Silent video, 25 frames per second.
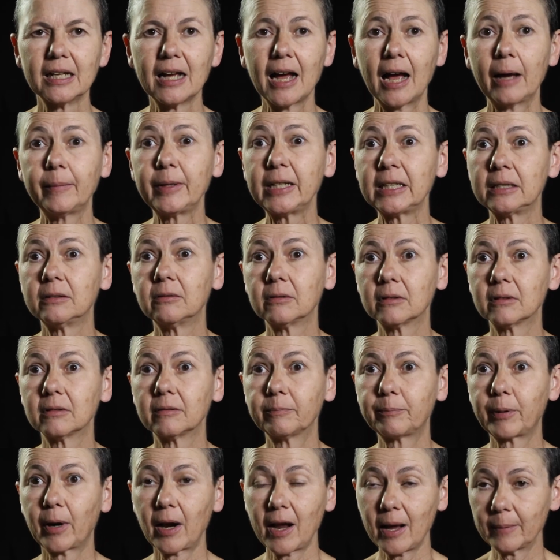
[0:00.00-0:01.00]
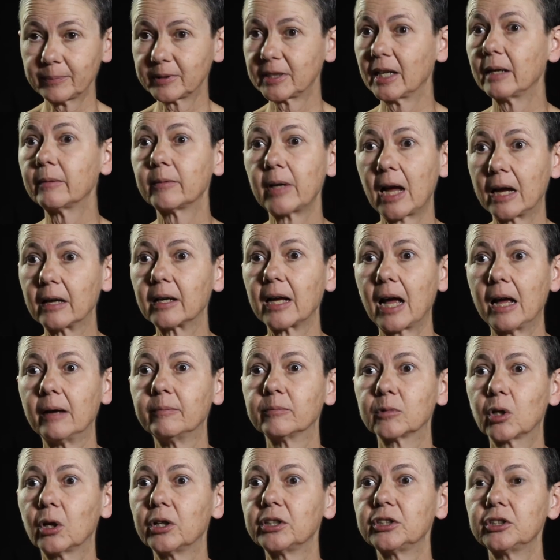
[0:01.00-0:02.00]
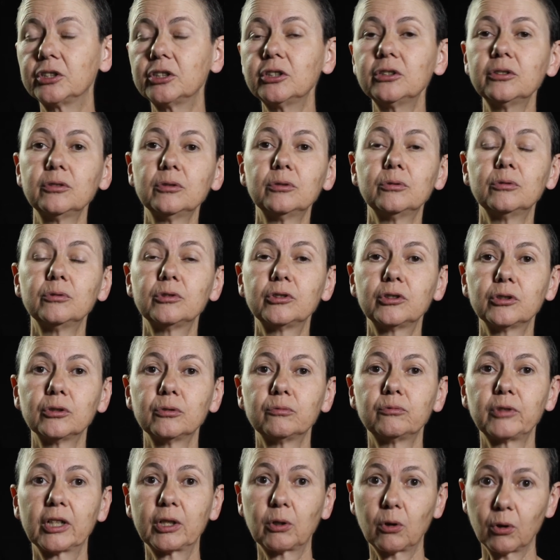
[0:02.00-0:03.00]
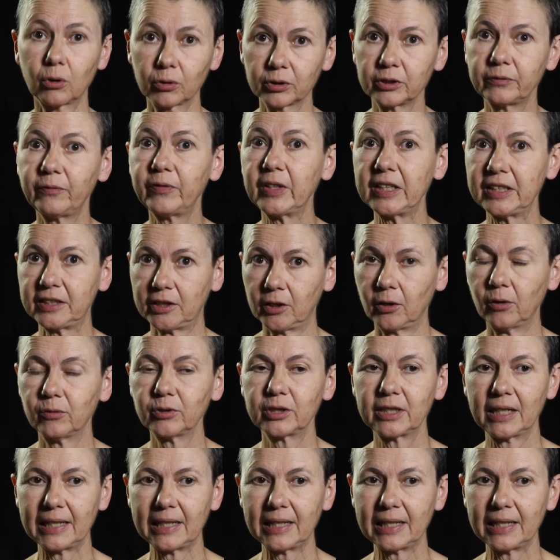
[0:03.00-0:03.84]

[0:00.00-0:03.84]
I mean, perhaps I'm going to record videos